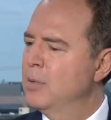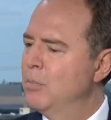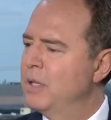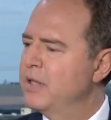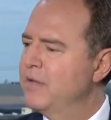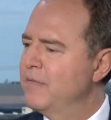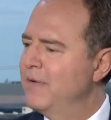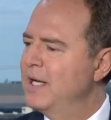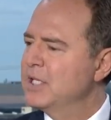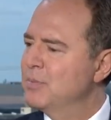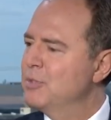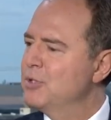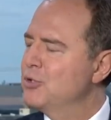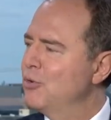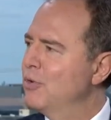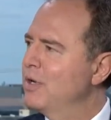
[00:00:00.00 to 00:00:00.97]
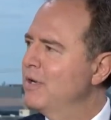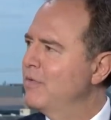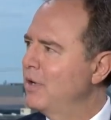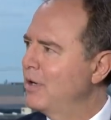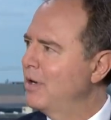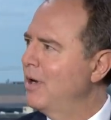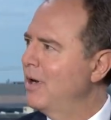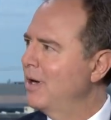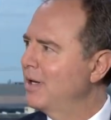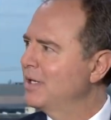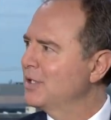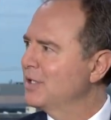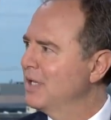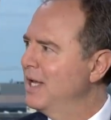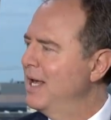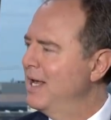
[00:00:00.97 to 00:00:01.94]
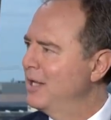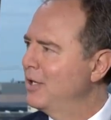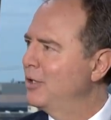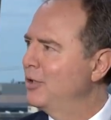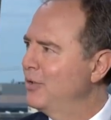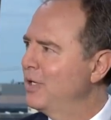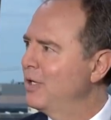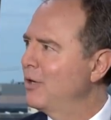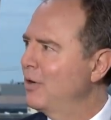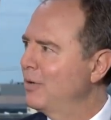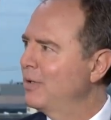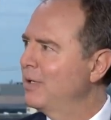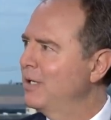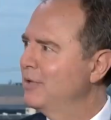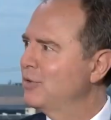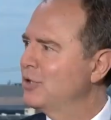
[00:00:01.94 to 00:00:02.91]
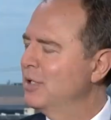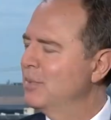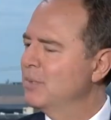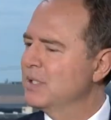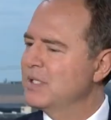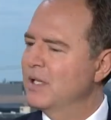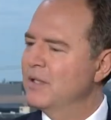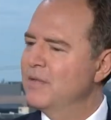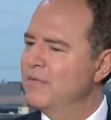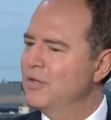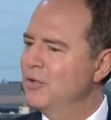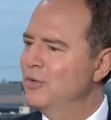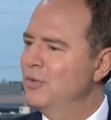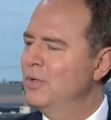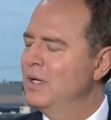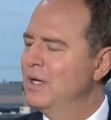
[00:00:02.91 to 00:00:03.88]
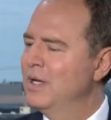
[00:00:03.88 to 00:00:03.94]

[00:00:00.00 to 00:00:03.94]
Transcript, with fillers: But the vast majority of our caucus, including our leadership, is of the view